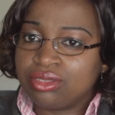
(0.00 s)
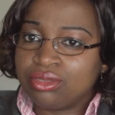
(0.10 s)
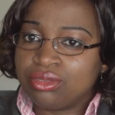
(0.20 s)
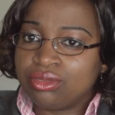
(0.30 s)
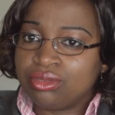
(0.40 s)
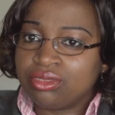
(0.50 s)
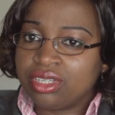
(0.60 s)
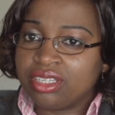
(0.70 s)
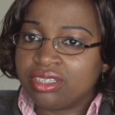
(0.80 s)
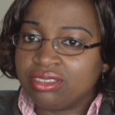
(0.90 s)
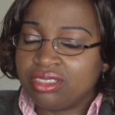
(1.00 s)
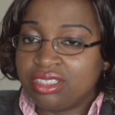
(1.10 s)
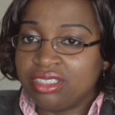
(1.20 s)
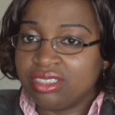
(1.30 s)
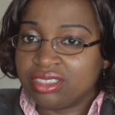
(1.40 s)
to take the
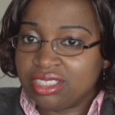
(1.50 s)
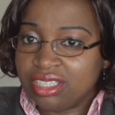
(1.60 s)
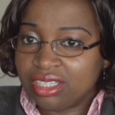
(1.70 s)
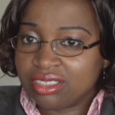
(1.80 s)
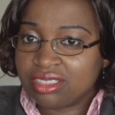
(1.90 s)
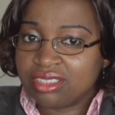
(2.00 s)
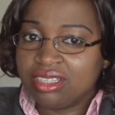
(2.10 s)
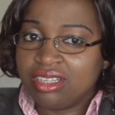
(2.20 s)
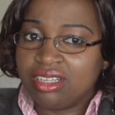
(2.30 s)
QLTS